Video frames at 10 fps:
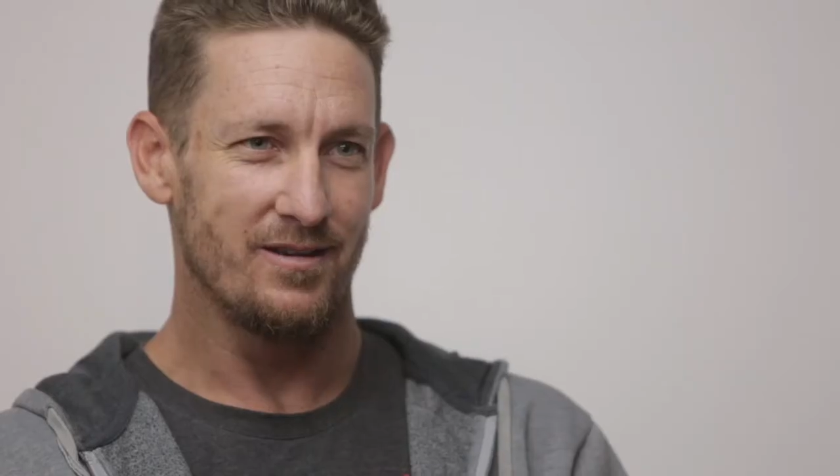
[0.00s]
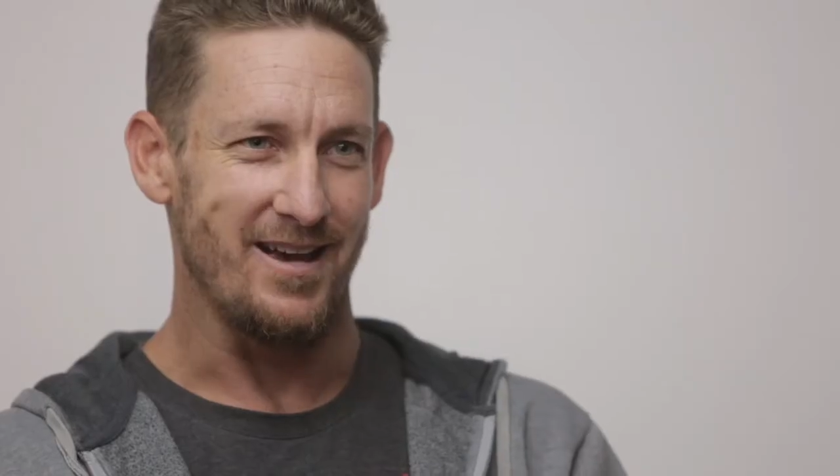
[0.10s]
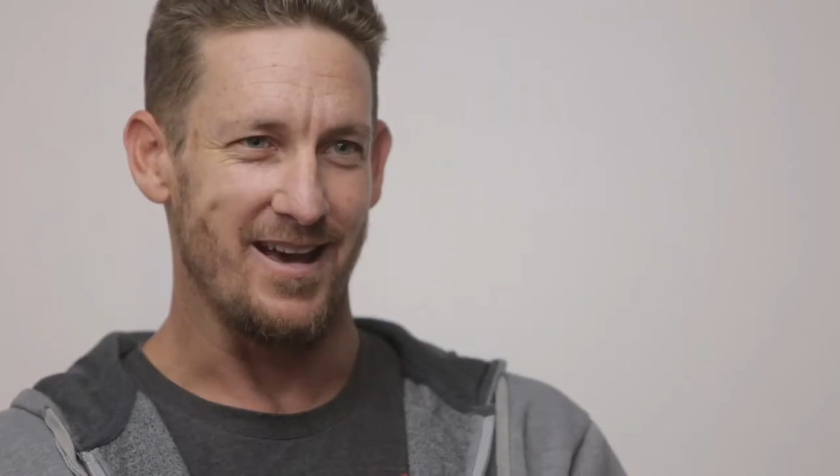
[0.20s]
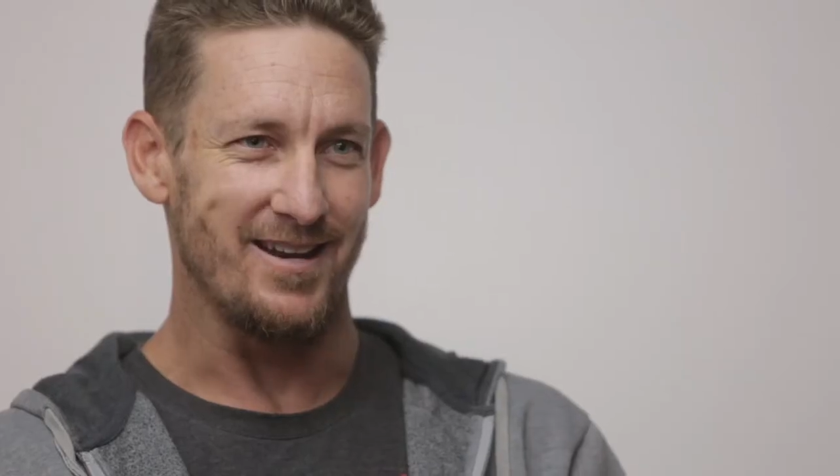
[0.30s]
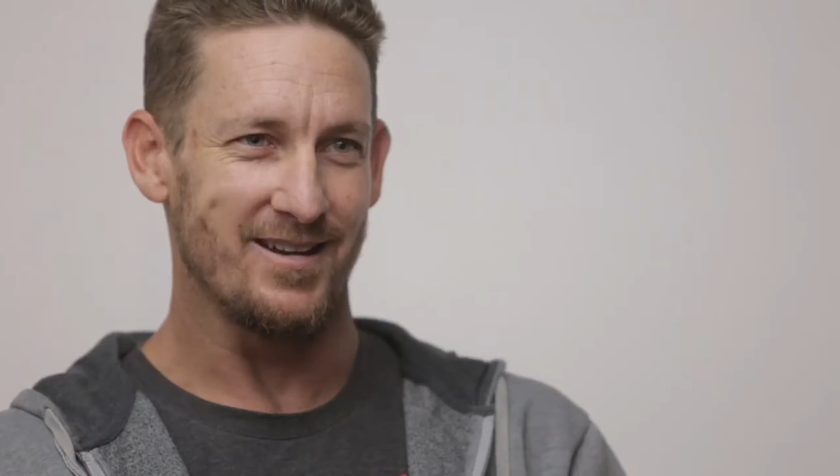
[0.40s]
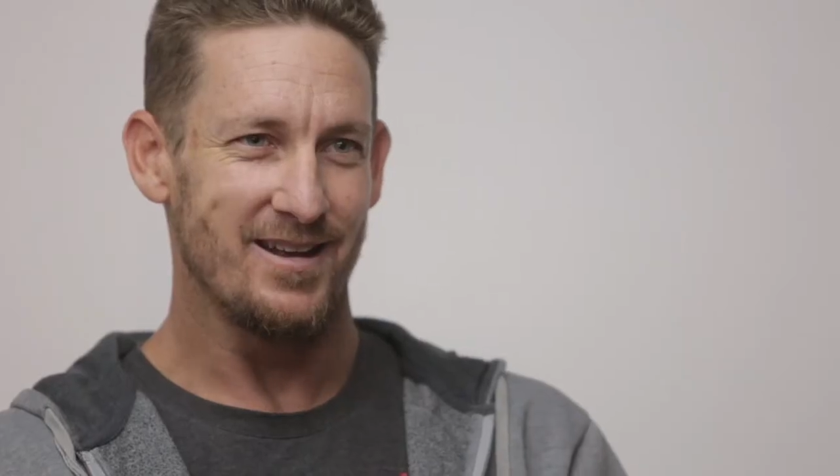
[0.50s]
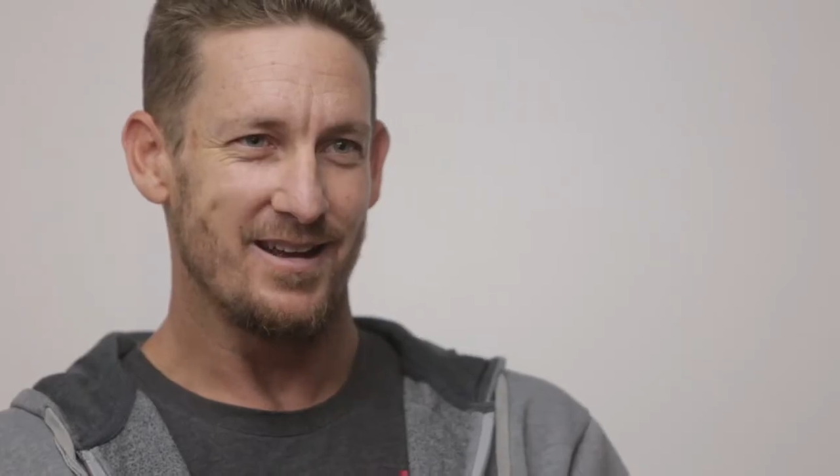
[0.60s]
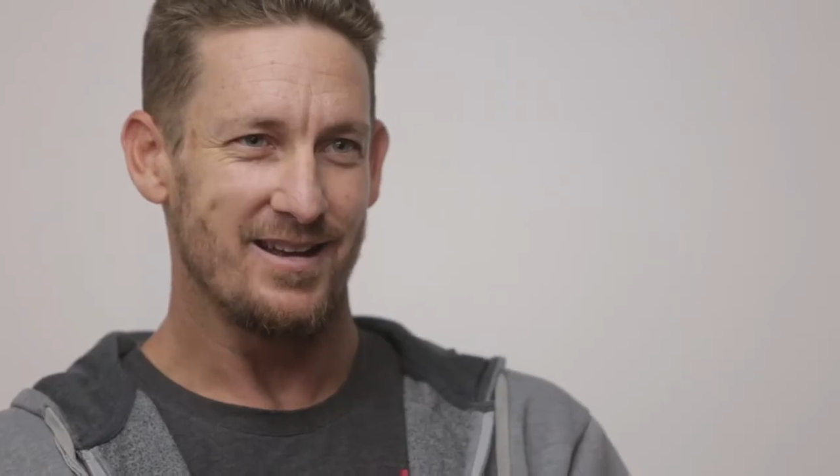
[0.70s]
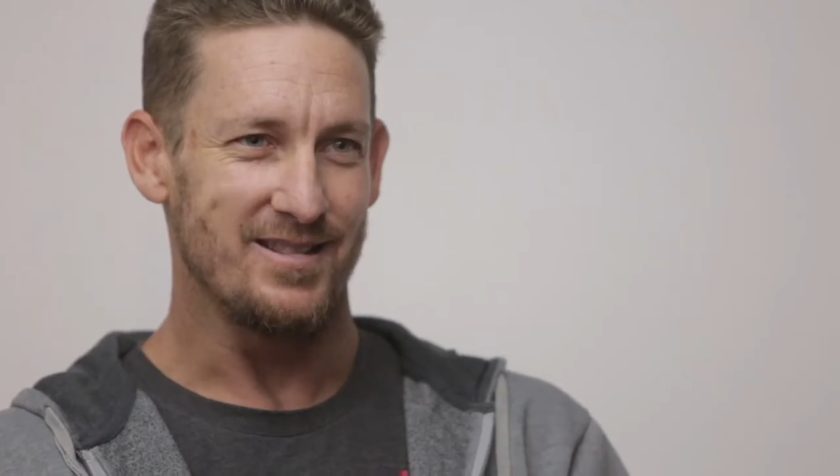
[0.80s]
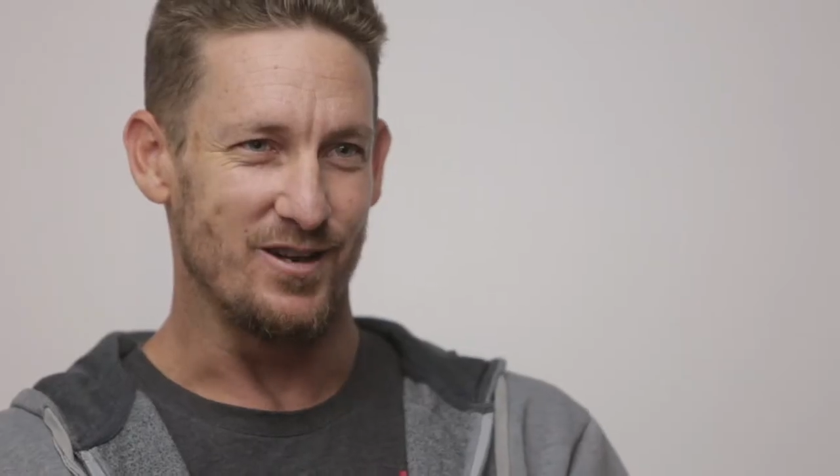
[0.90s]
and
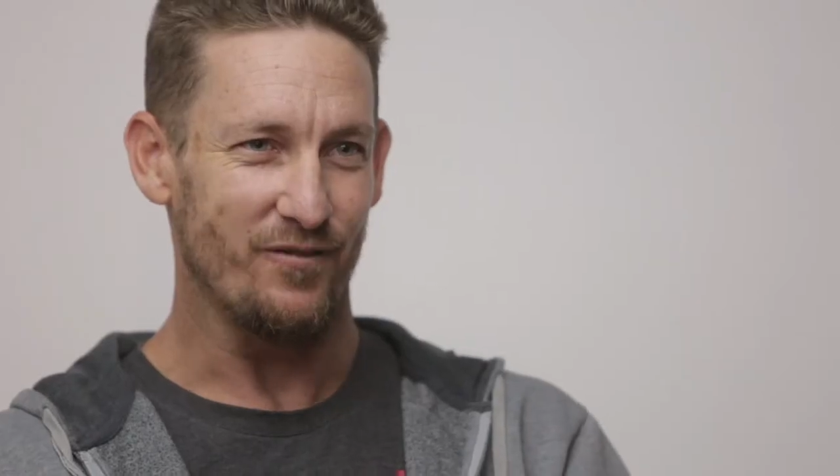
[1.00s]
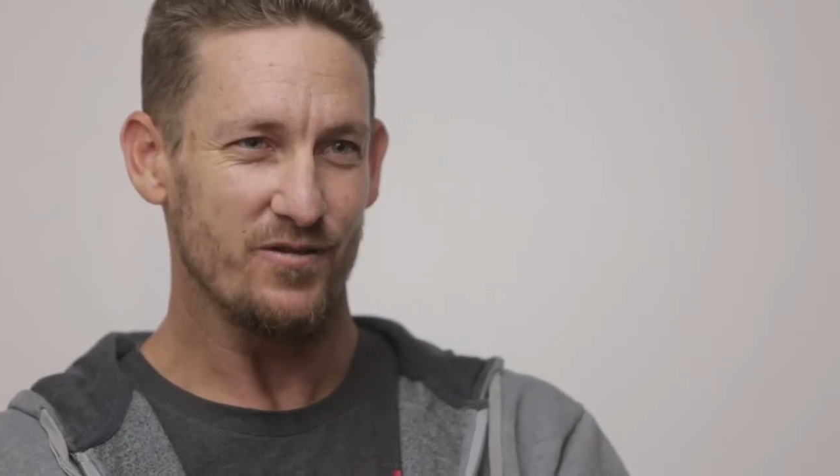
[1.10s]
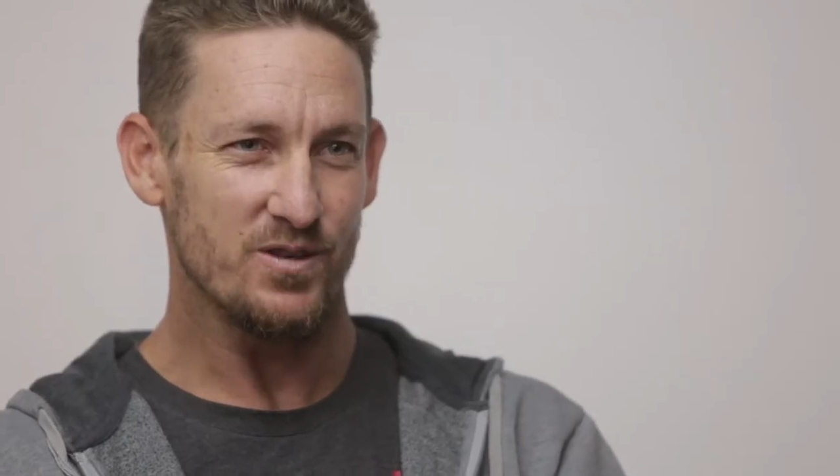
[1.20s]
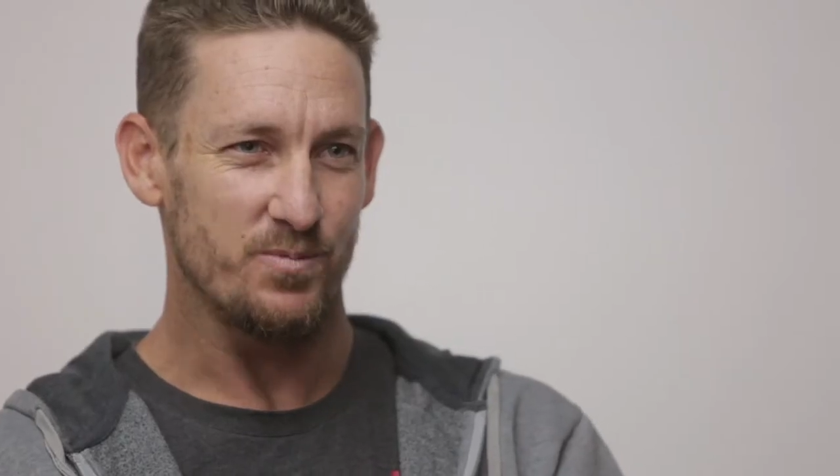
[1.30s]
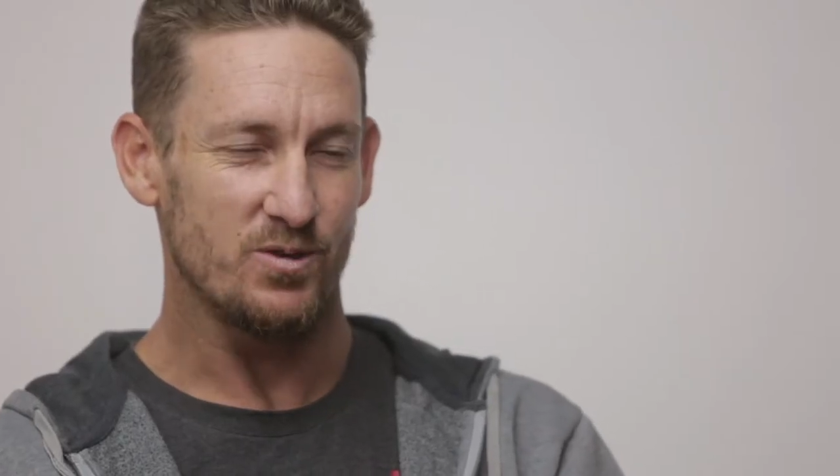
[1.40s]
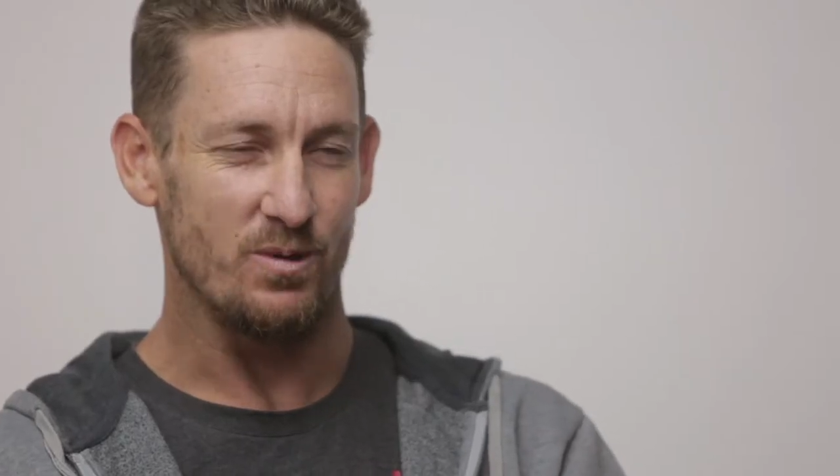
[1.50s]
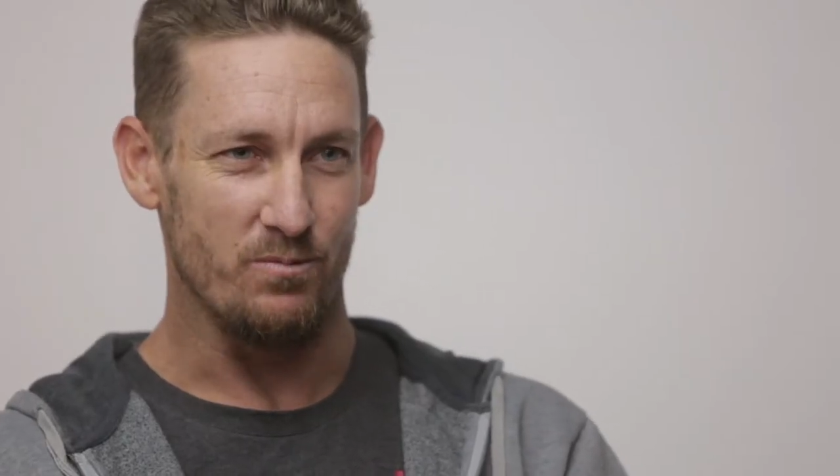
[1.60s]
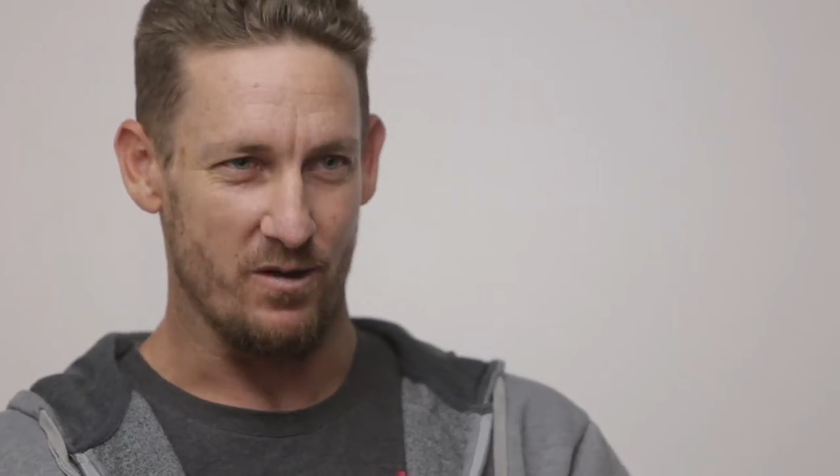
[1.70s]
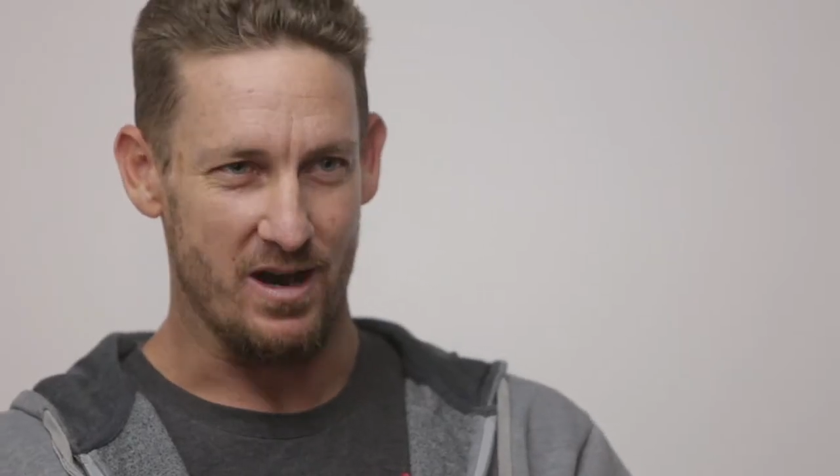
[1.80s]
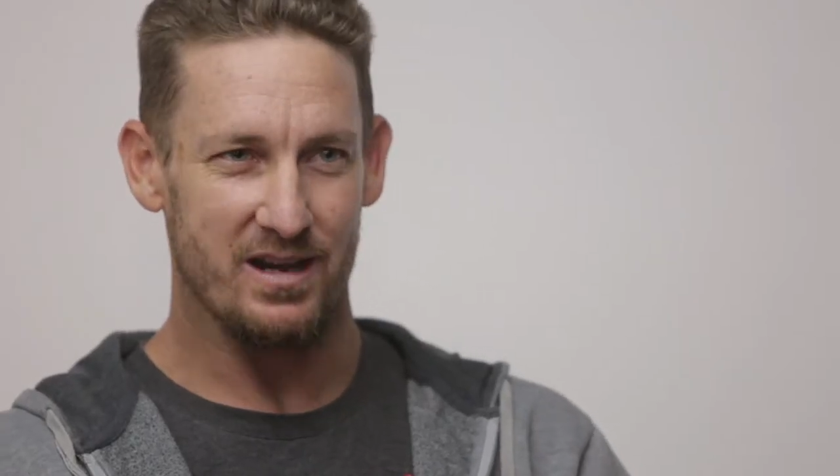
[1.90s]
the difference
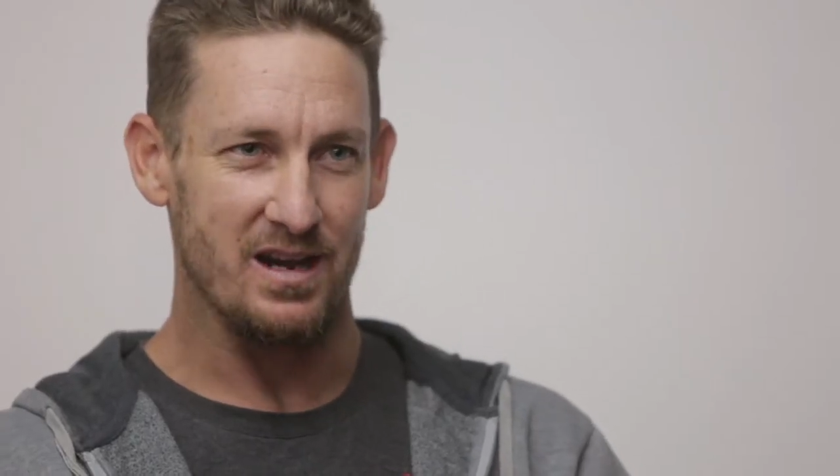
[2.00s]
between where I